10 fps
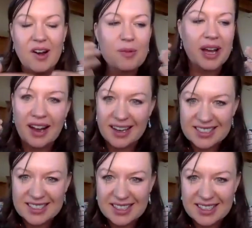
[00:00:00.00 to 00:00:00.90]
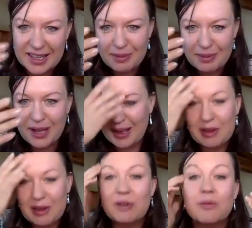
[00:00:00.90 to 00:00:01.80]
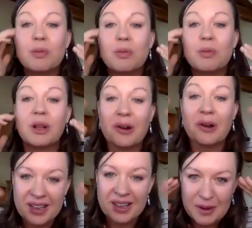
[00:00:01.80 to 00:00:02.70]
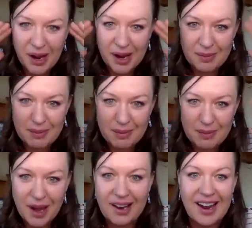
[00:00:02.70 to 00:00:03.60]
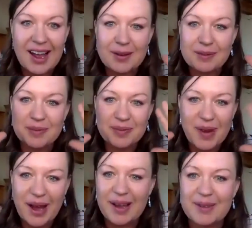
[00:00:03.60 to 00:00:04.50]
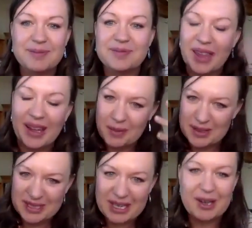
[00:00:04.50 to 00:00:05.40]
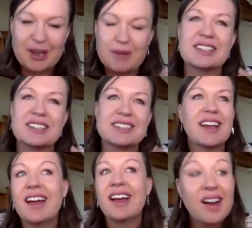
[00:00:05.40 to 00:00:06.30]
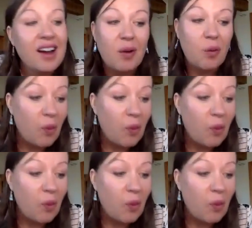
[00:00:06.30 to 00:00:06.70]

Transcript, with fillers: like oh my gosh like isabel like you have blown my mind like i am i am like almost teary because